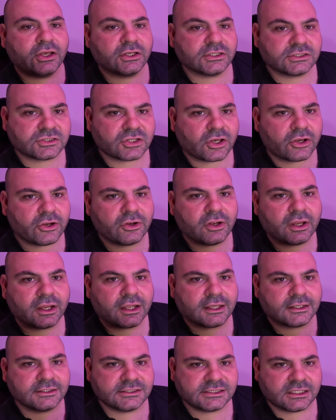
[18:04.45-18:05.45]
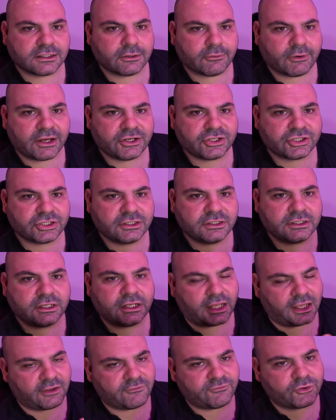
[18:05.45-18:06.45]
So consideration
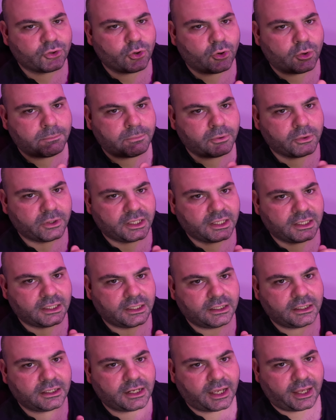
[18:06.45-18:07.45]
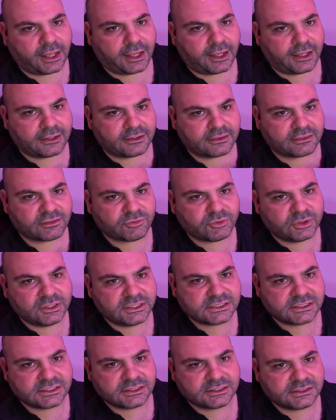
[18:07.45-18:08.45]
if you're putting in a
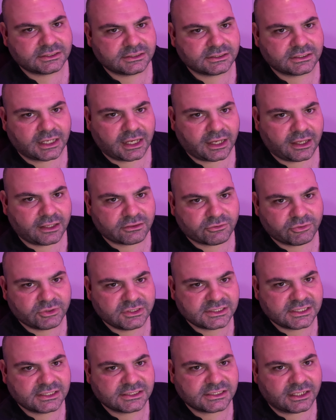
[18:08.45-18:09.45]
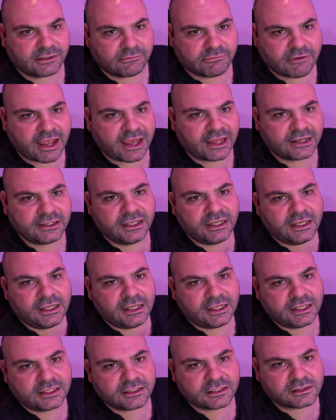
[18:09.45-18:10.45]
360 rad
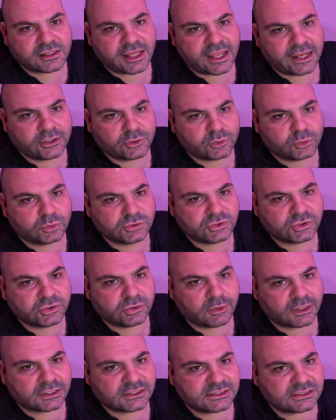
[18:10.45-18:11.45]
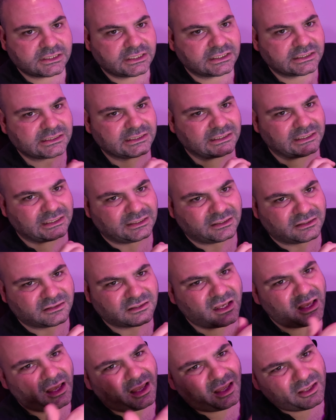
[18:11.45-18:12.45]
in the Landcool 216 is
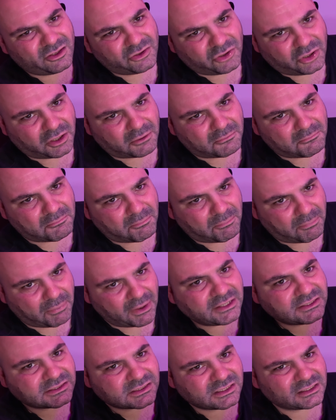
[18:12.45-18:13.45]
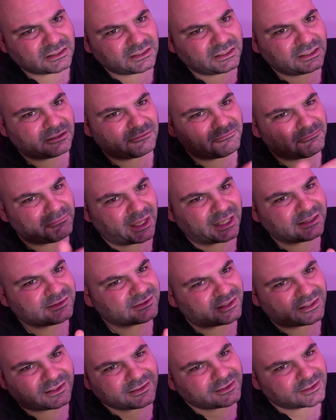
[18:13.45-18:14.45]
you can basically mount
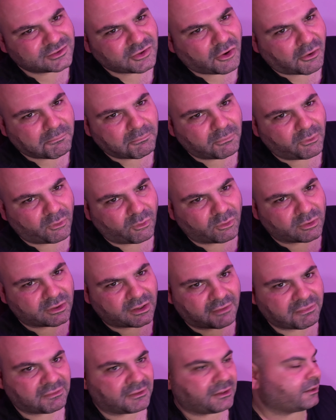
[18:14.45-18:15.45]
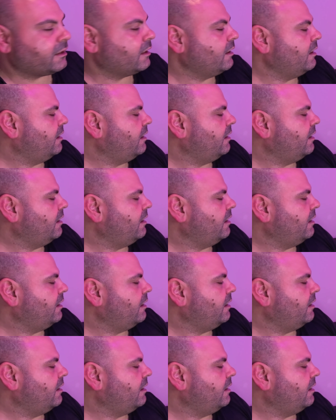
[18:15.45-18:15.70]
it at the top or nothing.